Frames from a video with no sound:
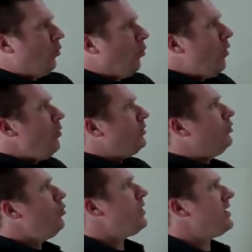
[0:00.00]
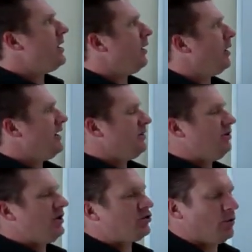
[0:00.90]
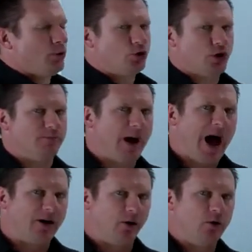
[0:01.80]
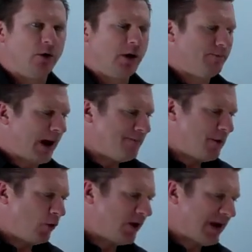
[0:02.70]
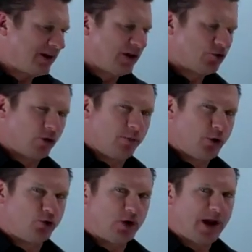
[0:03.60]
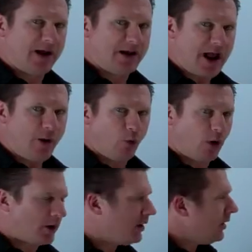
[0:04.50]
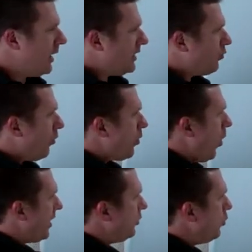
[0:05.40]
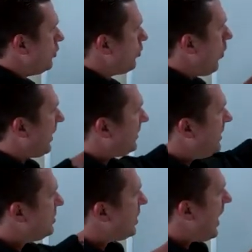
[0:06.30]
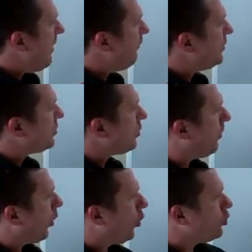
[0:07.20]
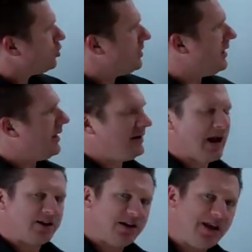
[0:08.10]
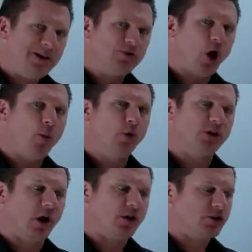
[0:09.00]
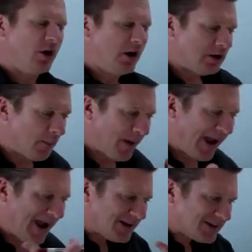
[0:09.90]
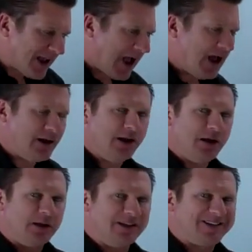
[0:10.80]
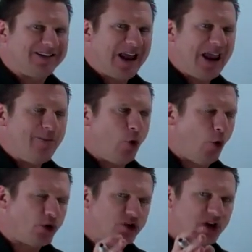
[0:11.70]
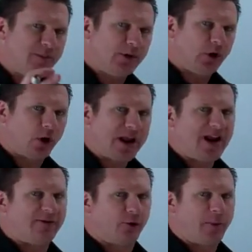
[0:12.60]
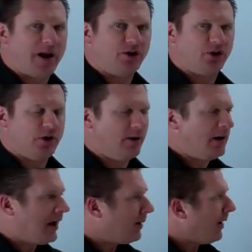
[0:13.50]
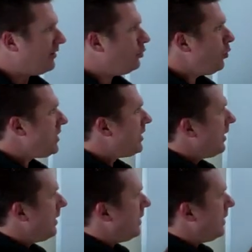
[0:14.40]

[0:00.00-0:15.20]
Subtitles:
what we're doing here in this distribution model by building a distribution network is what we want to do is we want to teach every single person that teams up with us to pass on the same or similar information. And by doing